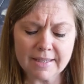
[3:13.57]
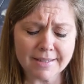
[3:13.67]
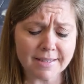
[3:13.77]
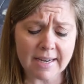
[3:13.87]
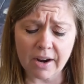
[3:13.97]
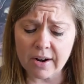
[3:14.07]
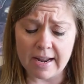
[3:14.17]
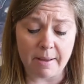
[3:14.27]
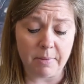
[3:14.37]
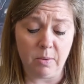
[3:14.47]
staring
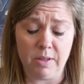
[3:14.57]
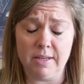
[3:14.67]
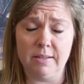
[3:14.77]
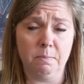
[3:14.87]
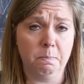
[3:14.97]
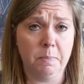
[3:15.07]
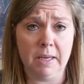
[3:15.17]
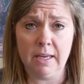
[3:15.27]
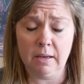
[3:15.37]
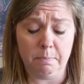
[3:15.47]
at me with his
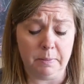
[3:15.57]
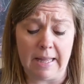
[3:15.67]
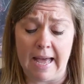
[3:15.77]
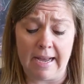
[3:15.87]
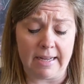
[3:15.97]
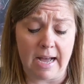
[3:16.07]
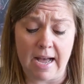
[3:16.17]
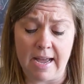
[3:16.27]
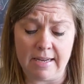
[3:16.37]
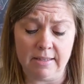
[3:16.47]
big black
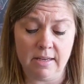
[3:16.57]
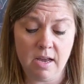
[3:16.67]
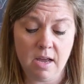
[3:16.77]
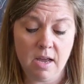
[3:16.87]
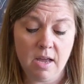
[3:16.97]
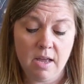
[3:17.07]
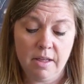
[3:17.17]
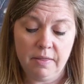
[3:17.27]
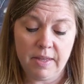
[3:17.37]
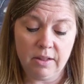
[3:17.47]
eyes.
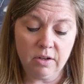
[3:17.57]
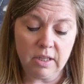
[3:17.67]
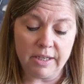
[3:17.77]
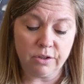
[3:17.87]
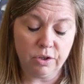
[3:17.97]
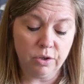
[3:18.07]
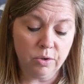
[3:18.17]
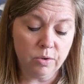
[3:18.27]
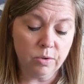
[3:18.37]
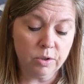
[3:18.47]
They looked like
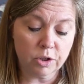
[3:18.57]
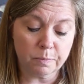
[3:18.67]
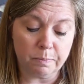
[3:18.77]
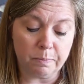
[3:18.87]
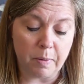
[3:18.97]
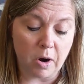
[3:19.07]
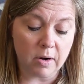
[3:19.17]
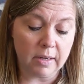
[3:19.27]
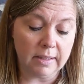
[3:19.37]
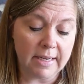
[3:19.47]
2
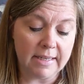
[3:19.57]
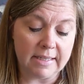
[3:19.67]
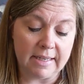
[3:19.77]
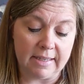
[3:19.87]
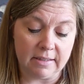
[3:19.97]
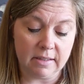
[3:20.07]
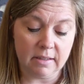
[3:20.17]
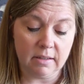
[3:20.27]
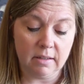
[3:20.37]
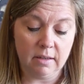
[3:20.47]
sparkly
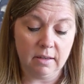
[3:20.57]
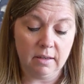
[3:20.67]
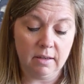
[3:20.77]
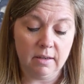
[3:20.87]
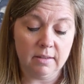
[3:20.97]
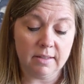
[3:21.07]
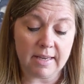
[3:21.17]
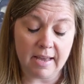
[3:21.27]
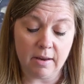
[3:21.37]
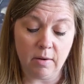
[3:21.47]
discs
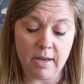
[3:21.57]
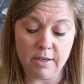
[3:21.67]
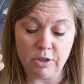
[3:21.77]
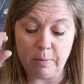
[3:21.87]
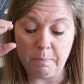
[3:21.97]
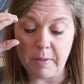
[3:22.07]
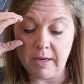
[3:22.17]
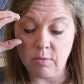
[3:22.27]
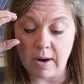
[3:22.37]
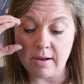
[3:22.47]
set into
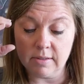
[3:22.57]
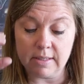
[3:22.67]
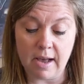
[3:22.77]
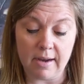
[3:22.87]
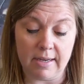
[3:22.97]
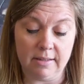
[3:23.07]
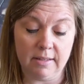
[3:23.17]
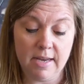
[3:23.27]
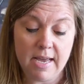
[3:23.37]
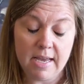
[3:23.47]
big round
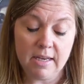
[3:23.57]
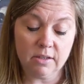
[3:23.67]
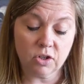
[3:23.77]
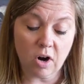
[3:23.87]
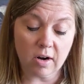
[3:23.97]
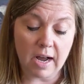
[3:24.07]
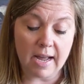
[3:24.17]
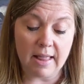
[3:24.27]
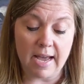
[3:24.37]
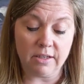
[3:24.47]
sockets. His dark
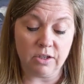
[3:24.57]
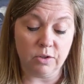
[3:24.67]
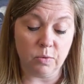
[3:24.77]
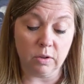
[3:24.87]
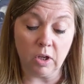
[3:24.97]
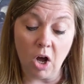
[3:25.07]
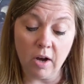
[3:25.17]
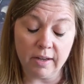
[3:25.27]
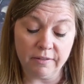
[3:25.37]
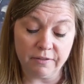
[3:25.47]
eyelashes were
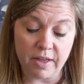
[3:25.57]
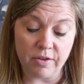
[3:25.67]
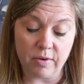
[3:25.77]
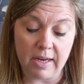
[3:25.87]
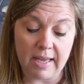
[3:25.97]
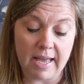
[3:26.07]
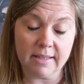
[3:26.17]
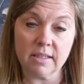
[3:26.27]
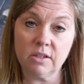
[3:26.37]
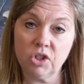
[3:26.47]
long and feathery,
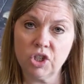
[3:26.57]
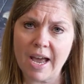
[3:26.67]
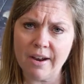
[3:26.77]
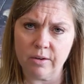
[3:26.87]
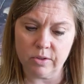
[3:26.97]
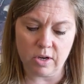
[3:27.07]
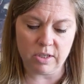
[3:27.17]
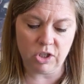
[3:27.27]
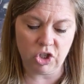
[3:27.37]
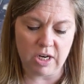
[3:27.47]
casting shadows on
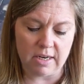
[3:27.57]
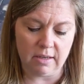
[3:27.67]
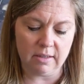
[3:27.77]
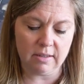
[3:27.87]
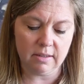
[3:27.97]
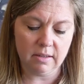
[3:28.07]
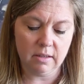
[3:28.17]
his cheeks.